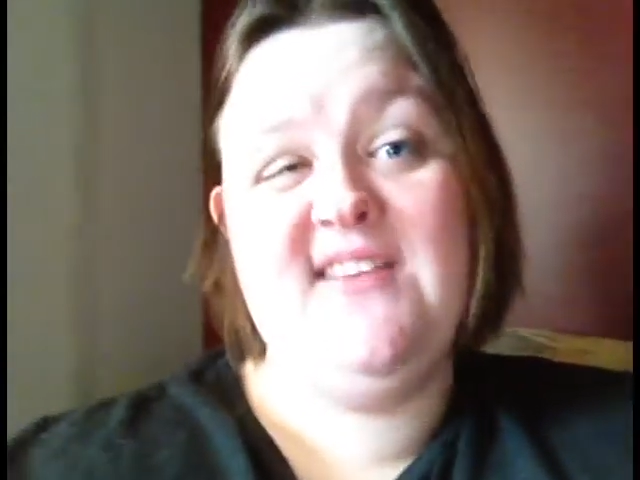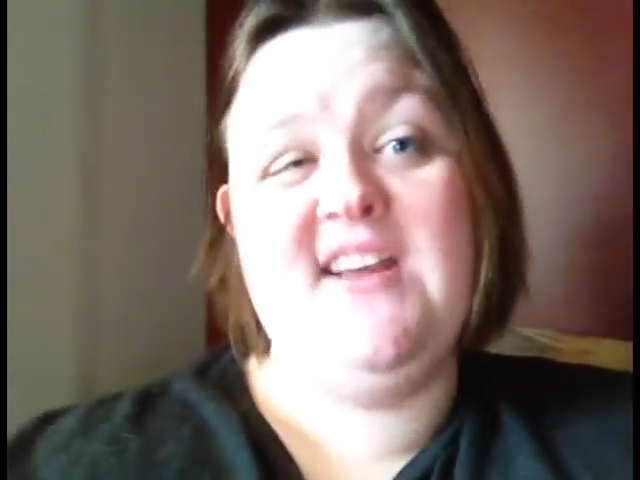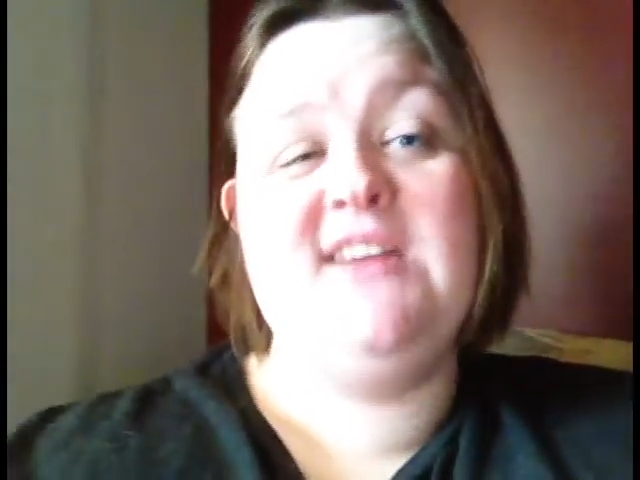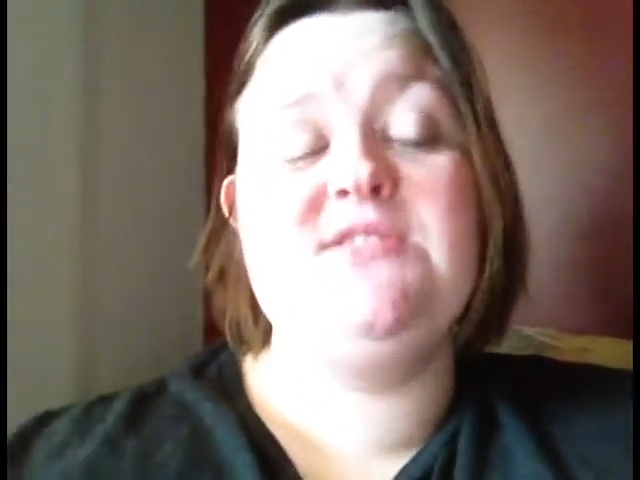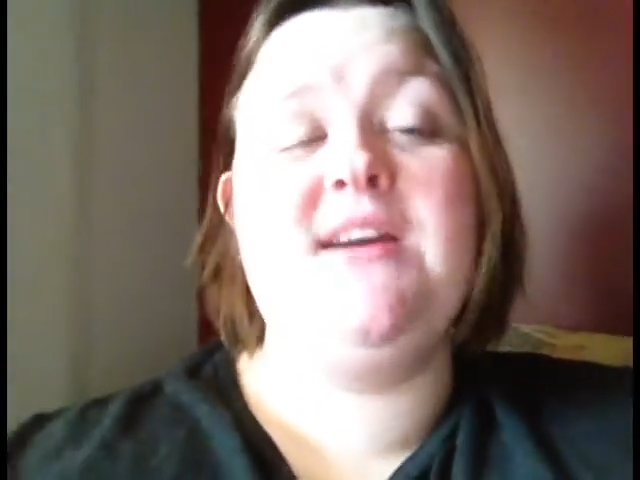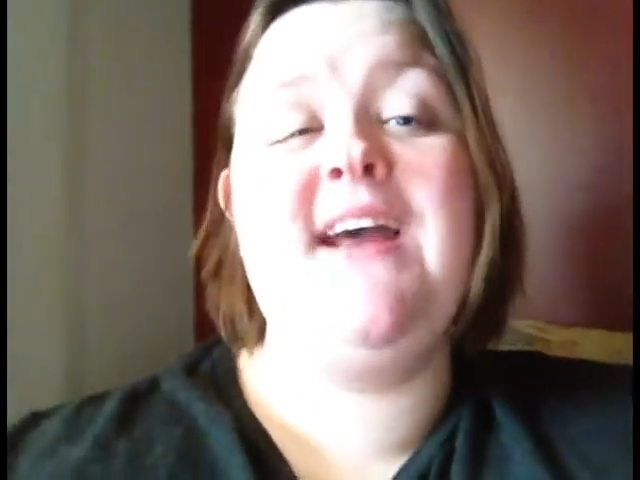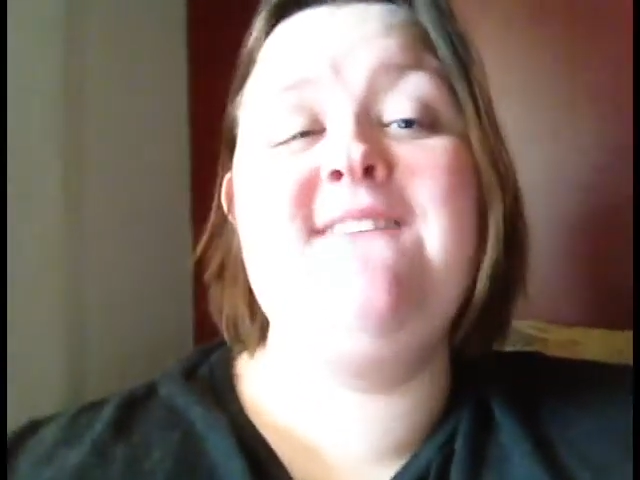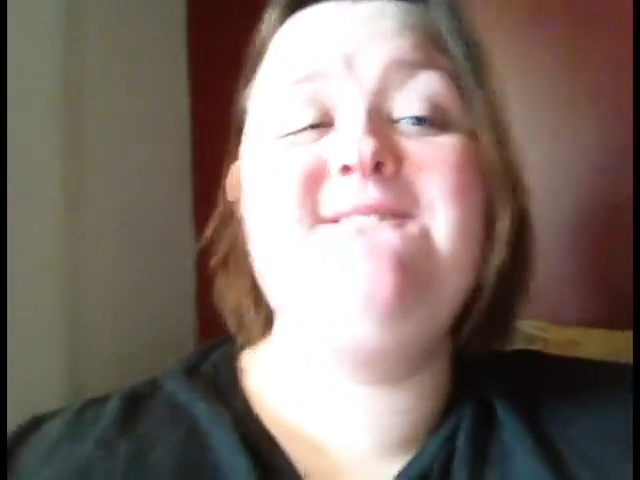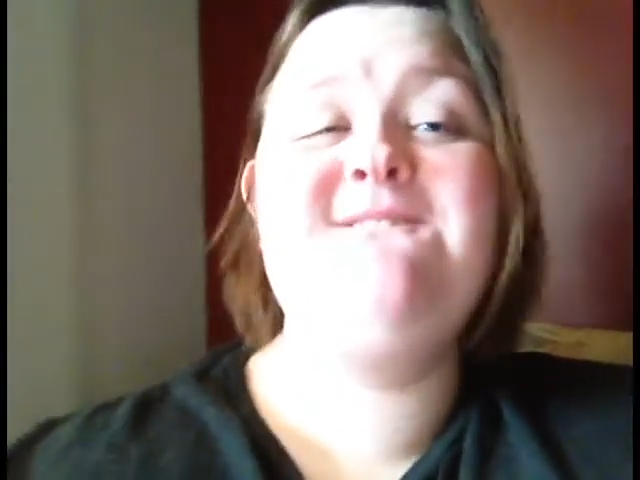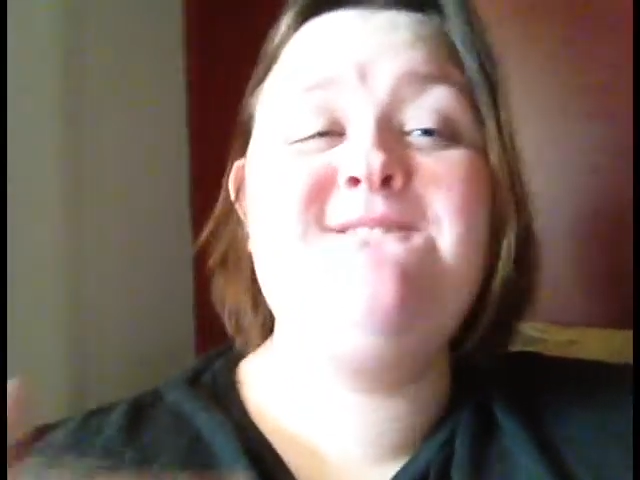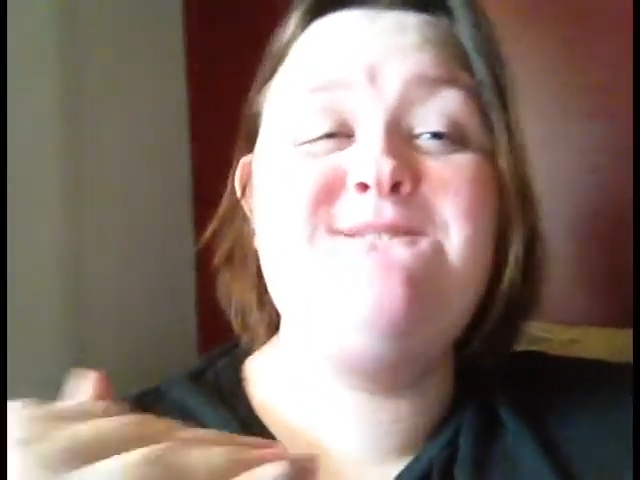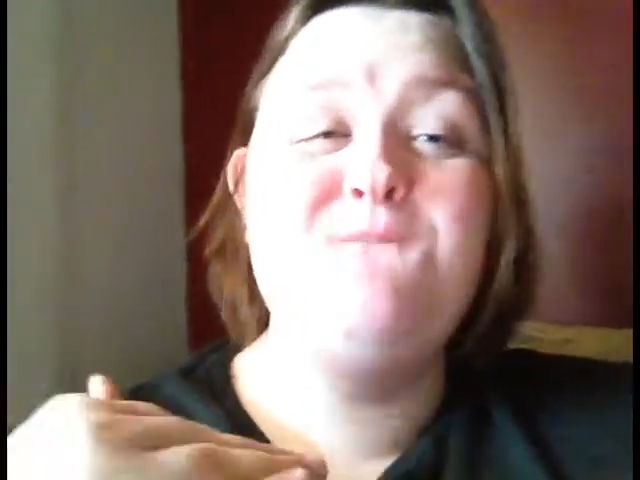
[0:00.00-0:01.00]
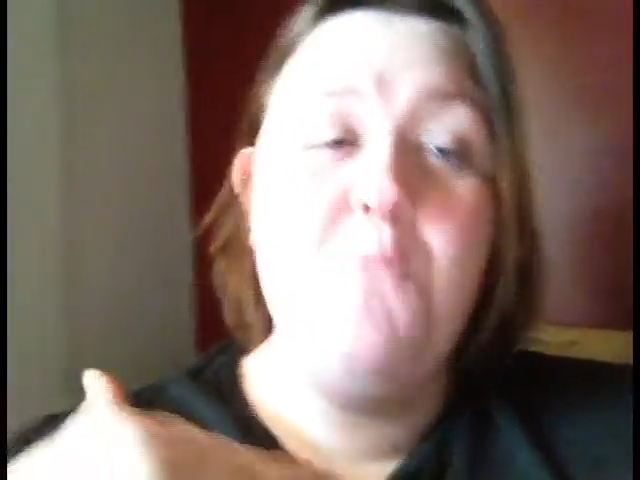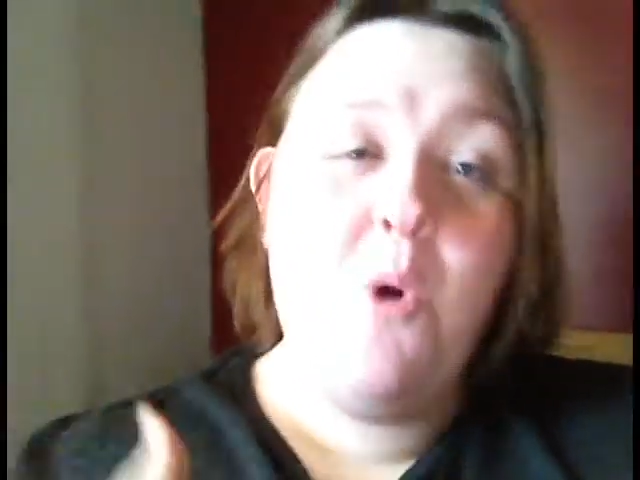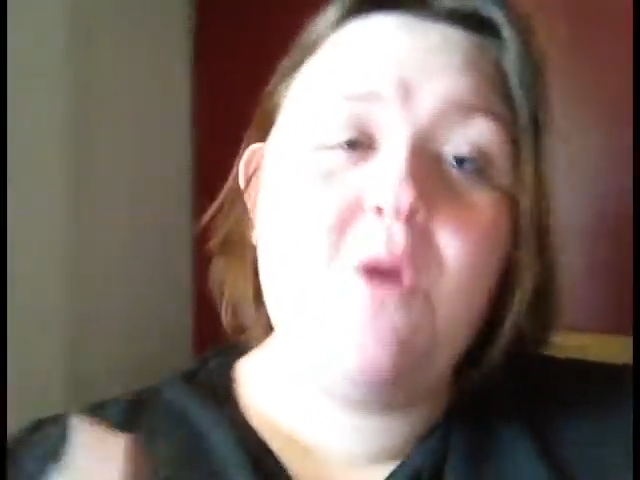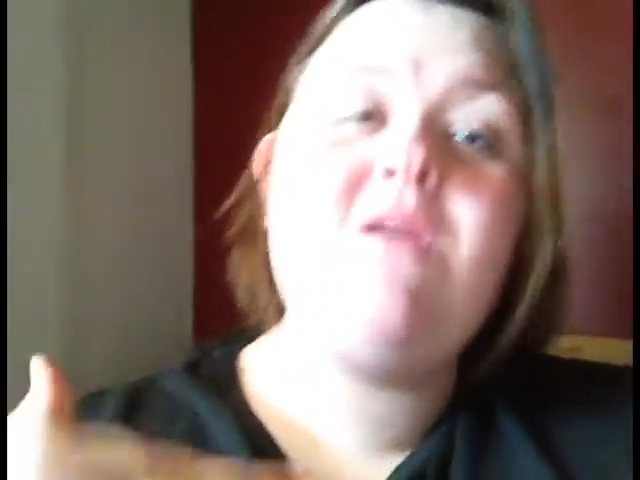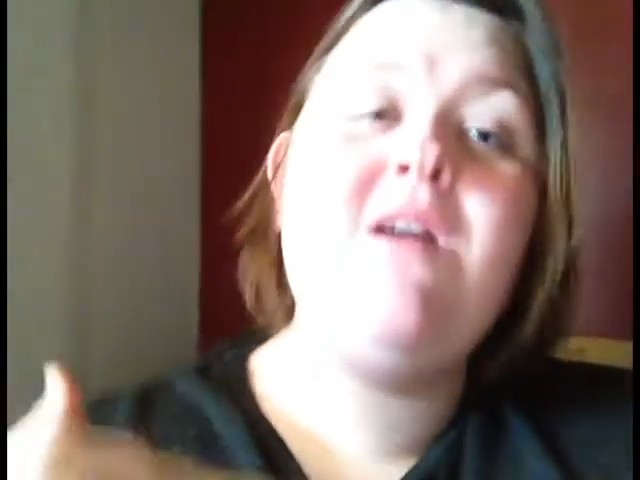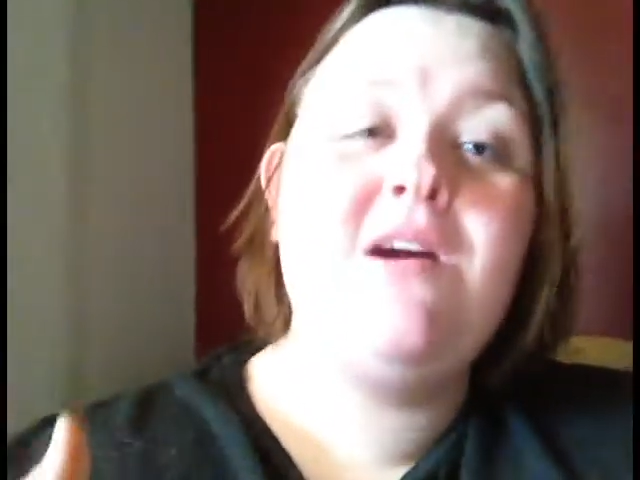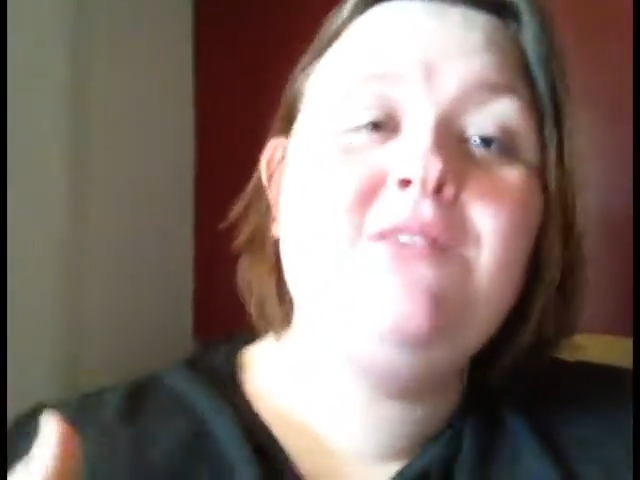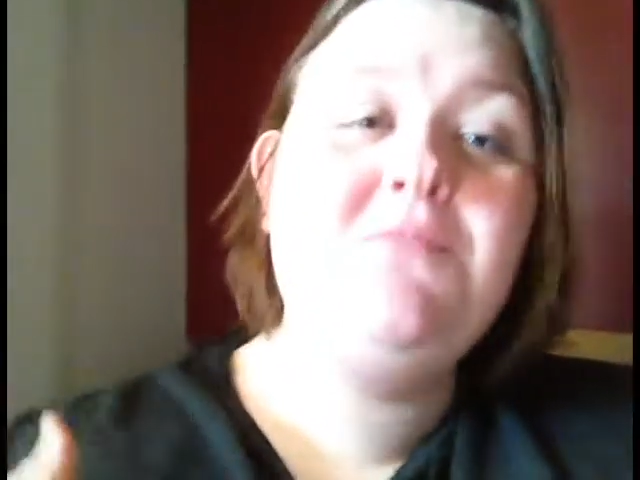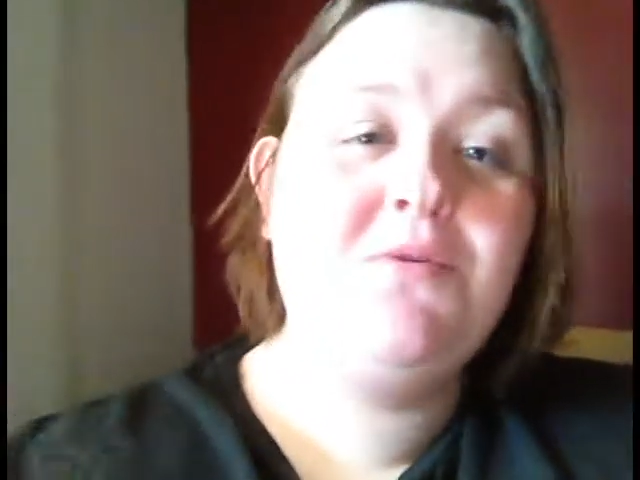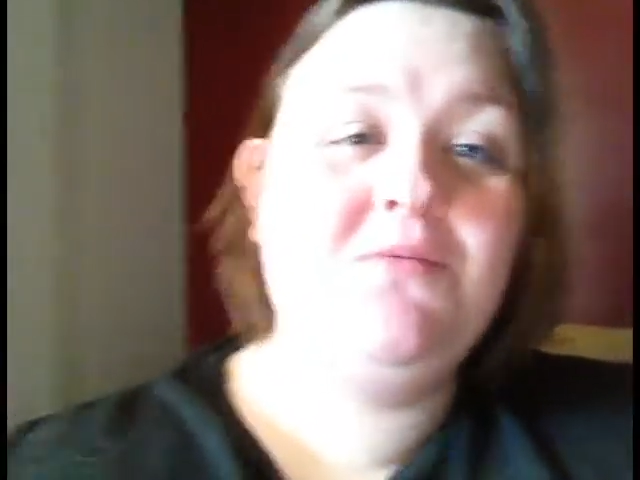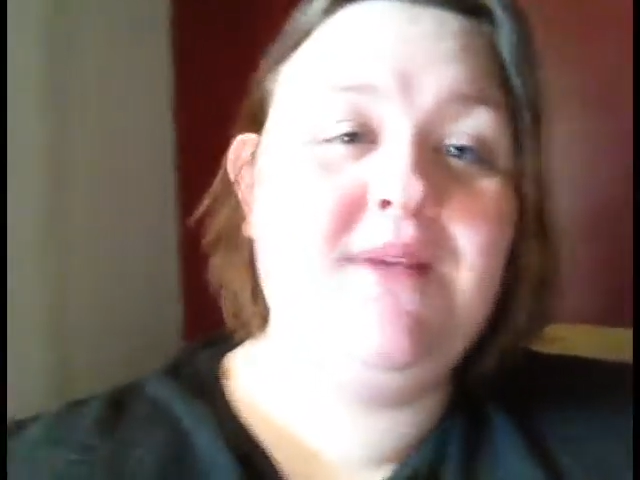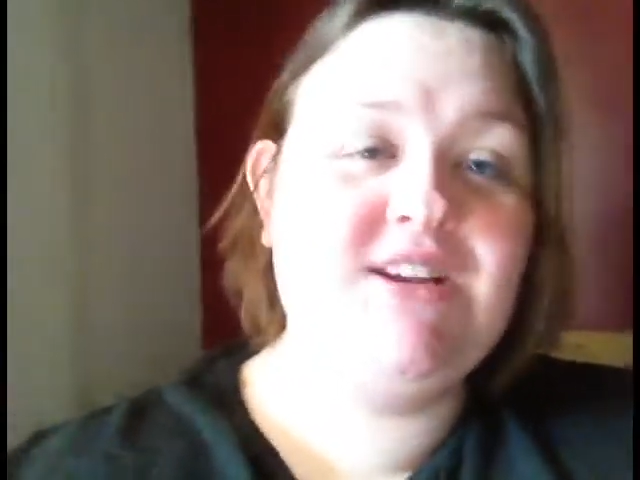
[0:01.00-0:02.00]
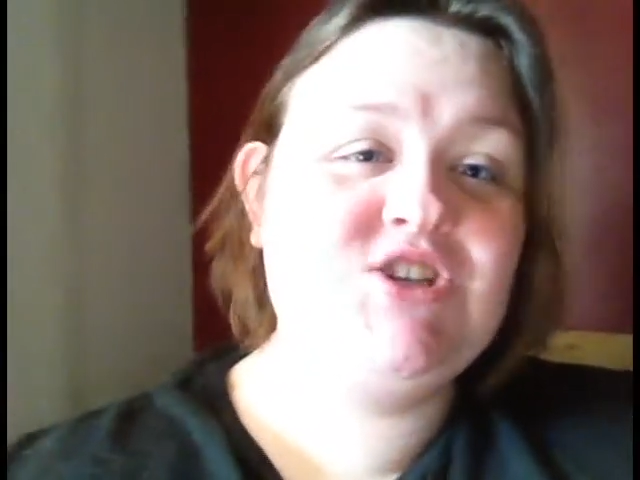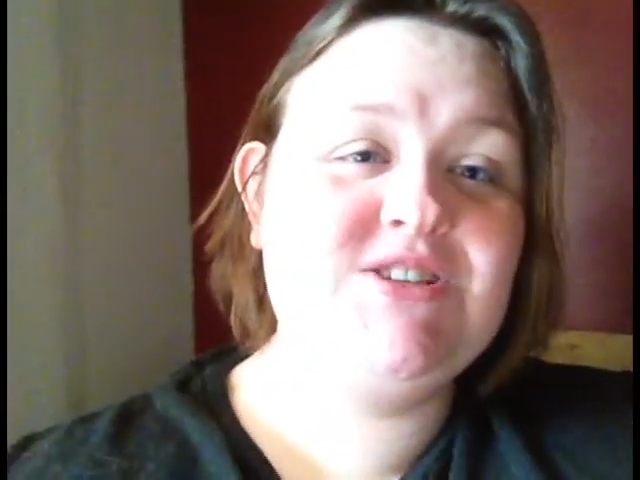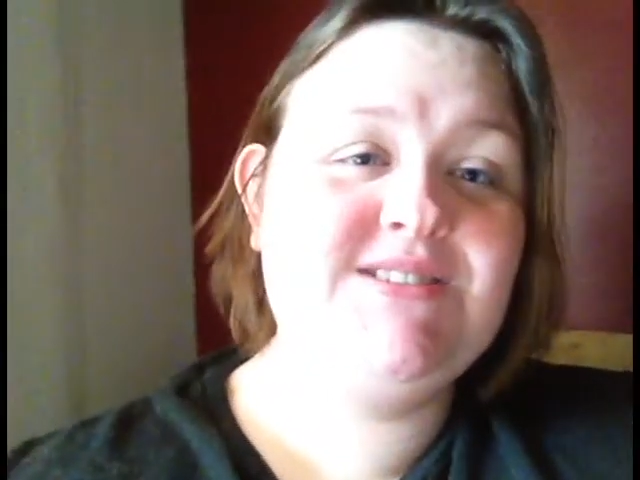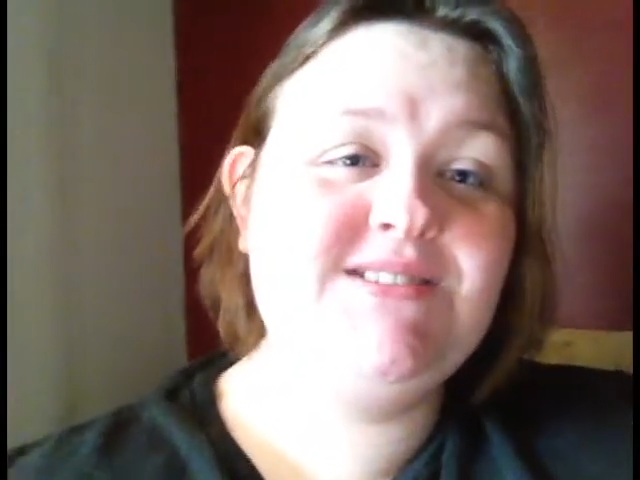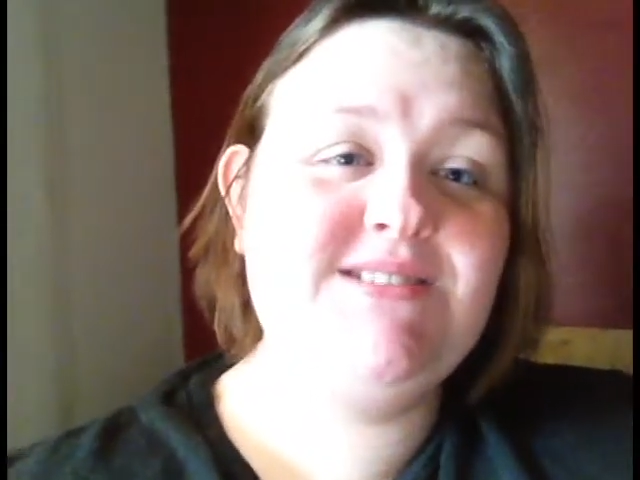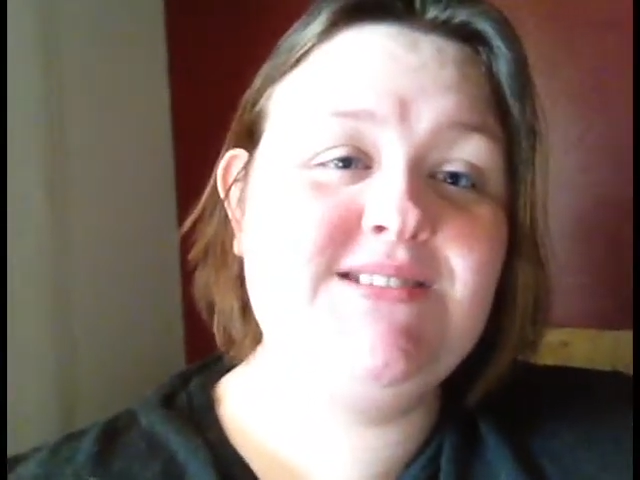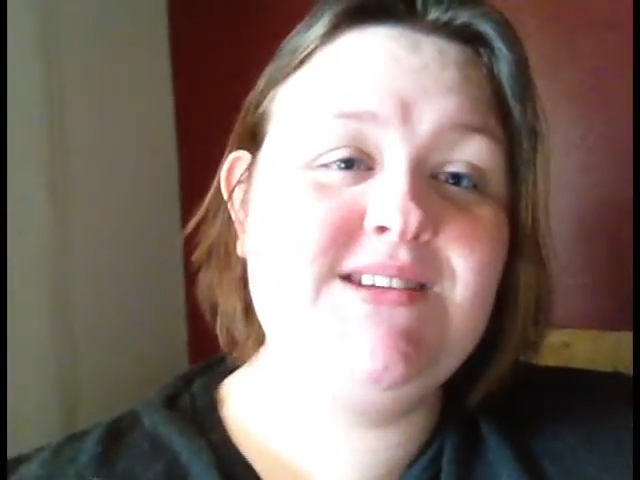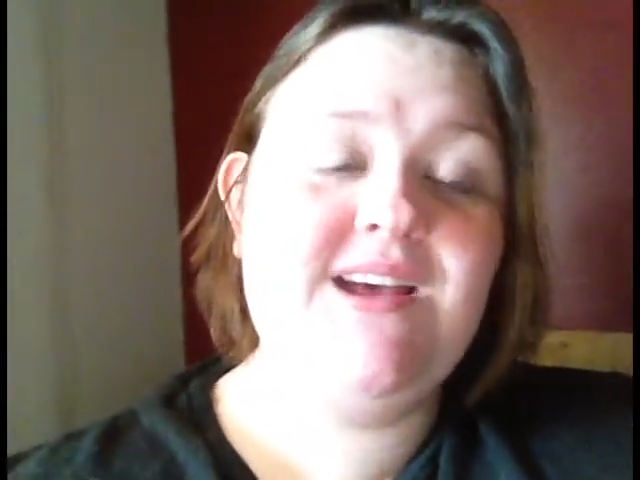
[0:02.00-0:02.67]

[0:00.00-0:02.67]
So I have more honorable mentions